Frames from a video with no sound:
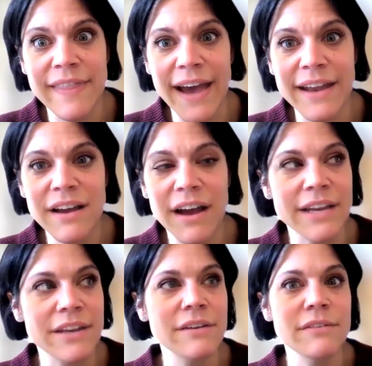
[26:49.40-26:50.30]
that
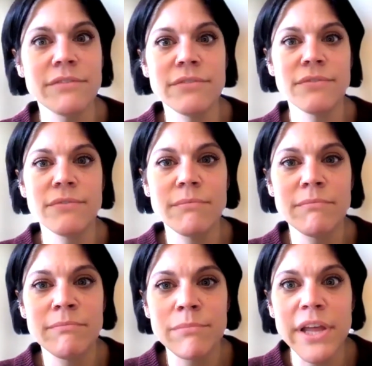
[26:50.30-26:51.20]
kind of
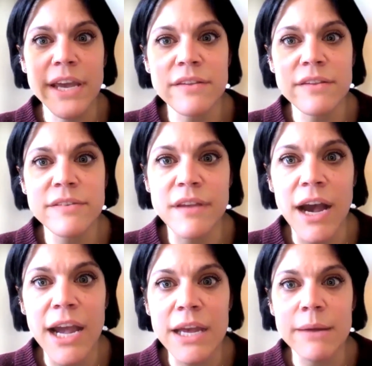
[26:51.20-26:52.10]
place.
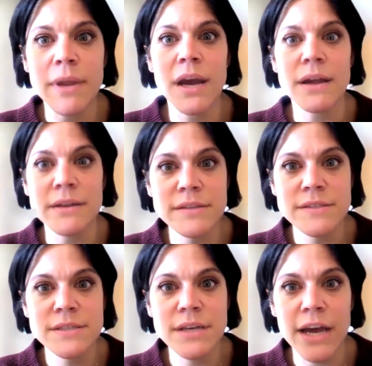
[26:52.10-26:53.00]
I
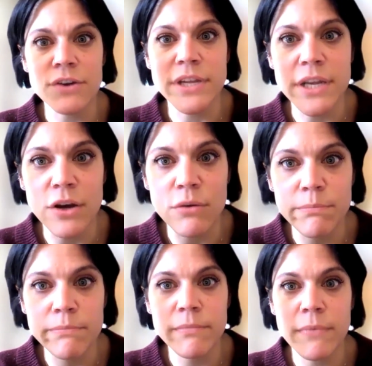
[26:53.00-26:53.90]
don't need help.
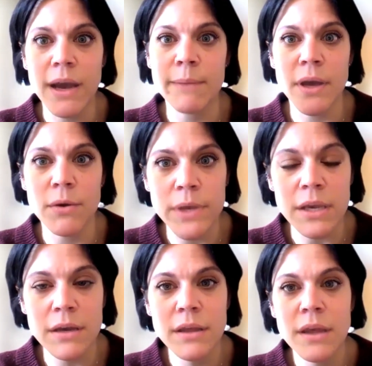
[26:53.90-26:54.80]
I'm not
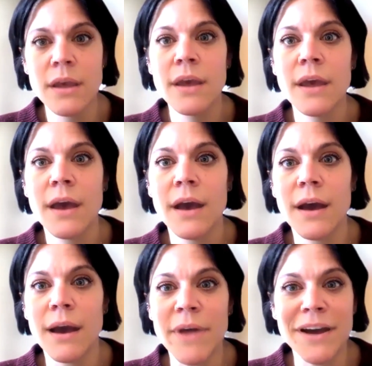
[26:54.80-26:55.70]
weak.
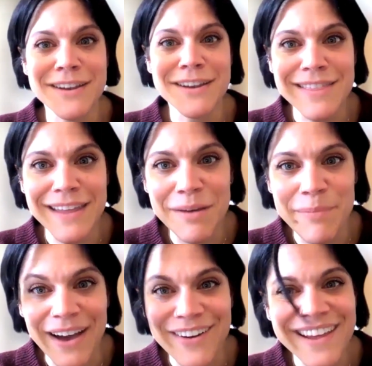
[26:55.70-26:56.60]
I'm not going to think
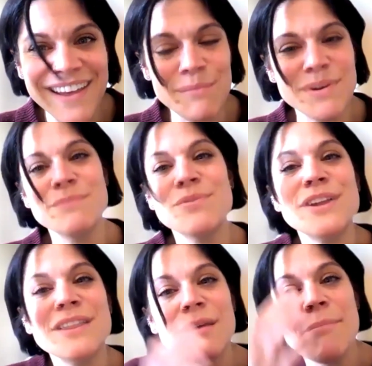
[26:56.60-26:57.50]
about it. I'm going to put
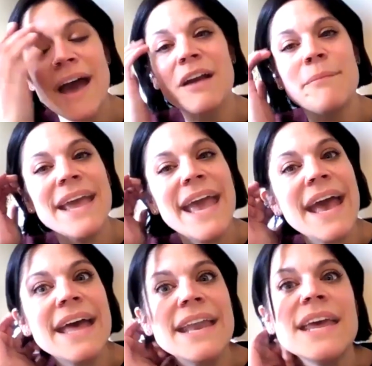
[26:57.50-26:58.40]
it in the back of my
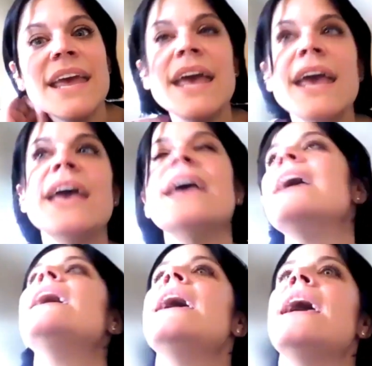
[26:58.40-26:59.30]
head.
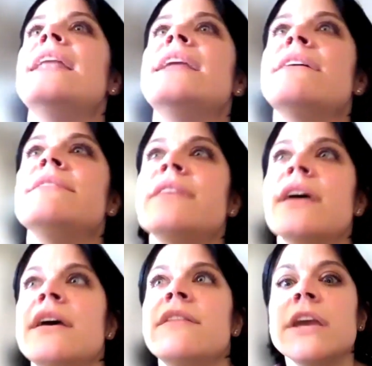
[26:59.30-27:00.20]
And as
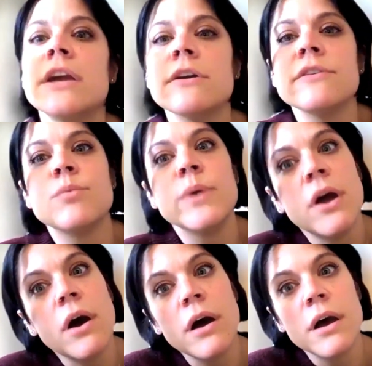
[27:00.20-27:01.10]
the years went
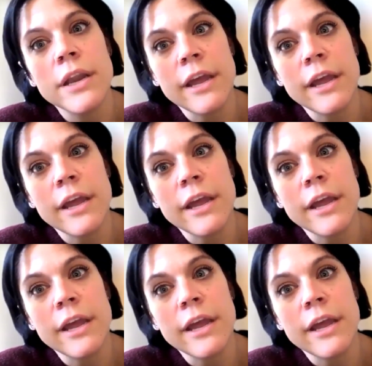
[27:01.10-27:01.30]
on,